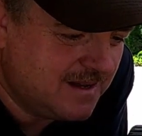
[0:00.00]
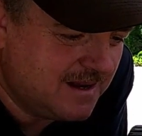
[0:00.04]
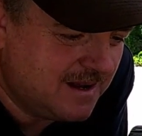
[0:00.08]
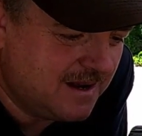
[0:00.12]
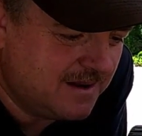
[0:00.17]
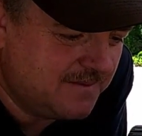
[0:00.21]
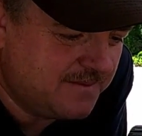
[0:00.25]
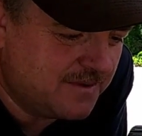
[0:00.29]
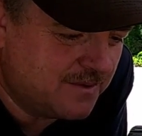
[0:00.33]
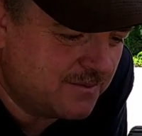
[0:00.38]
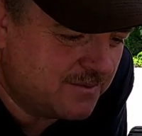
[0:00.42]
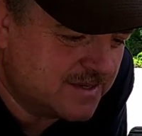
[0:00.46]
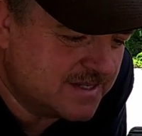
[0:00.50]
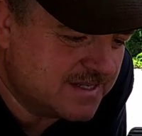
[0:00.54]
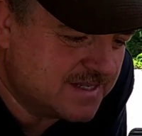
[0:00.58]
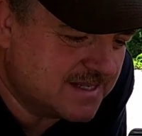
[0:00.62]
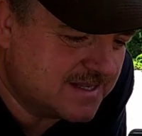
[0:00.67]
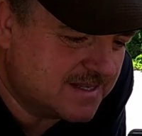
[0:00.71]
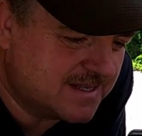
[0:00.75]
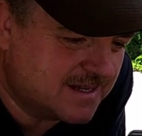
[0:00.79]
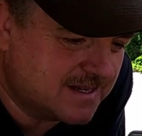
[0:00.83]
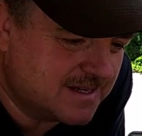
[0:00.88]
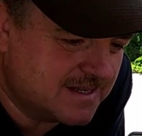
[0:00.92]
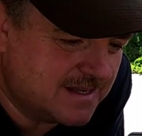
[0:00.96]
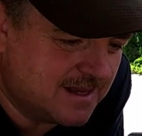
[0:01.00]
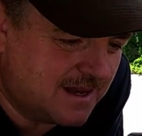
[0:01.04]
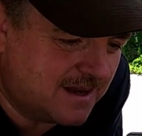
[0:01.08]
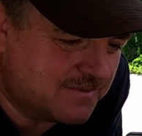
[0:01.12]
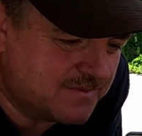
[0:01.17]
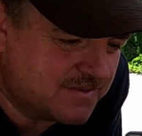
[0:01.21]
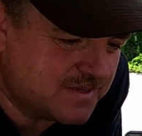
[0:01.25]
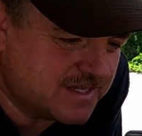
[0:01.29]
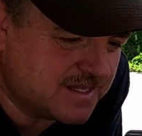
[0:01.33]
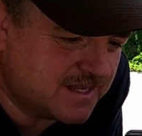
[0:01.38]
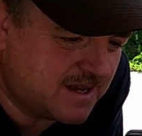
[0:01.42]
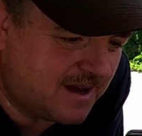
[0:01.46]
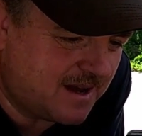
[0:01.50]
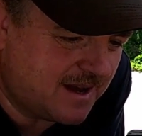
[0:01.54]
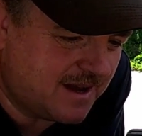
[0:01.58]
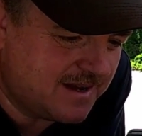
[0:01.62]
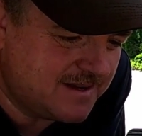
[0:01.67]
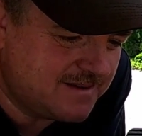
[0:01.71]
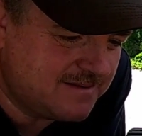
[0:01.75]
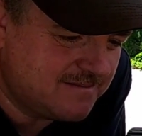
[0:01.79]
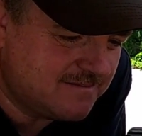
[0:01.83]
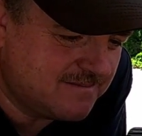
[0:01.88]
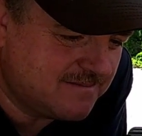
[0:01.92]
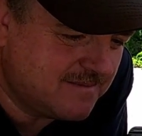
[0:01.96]
And if it was sticking out the
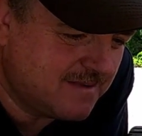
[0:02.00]
side,